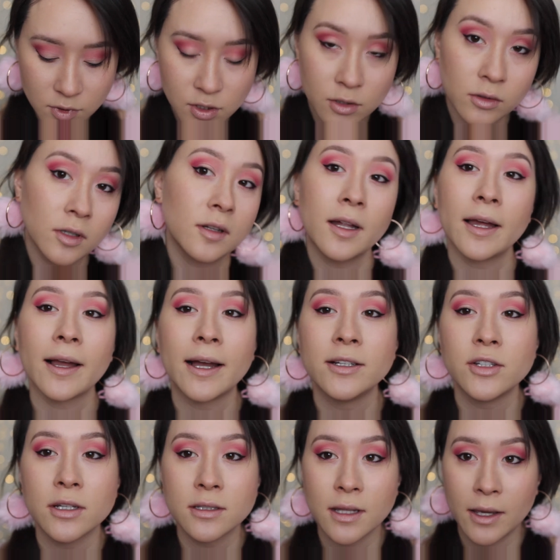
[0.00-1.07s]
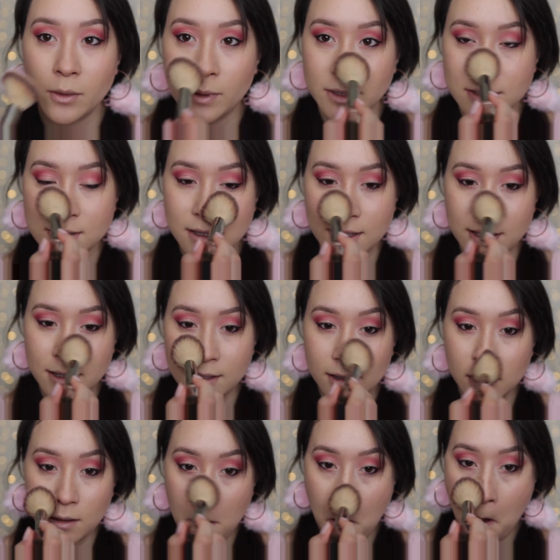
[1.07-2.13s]
to look like I just like went
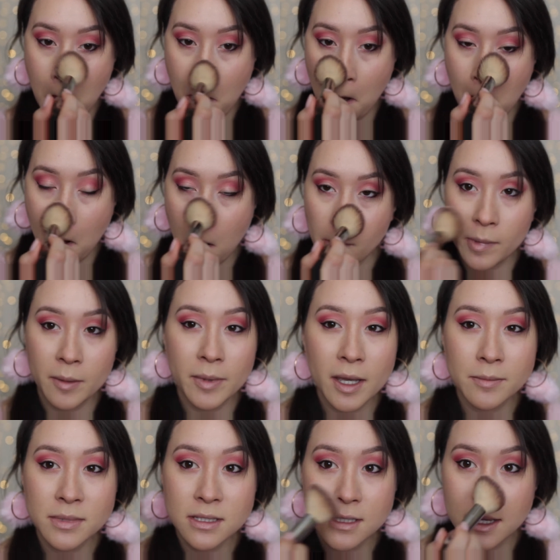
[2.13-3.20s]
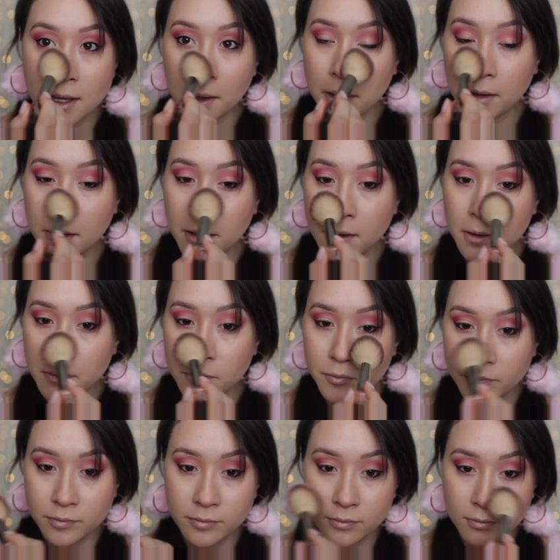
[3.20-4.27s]
skiing. Or maybe I'm sick, you know?
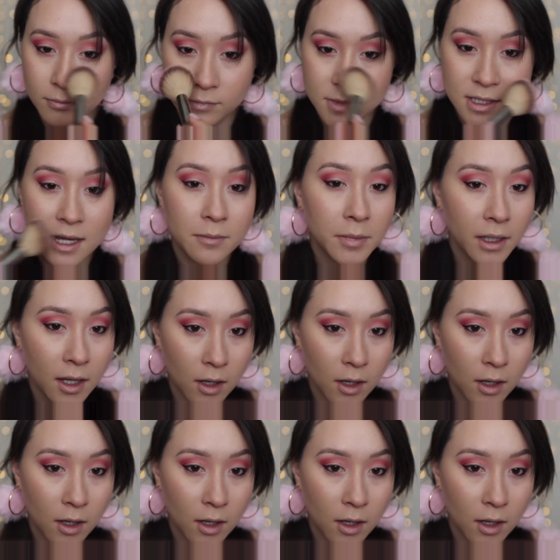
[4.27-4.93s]
Send me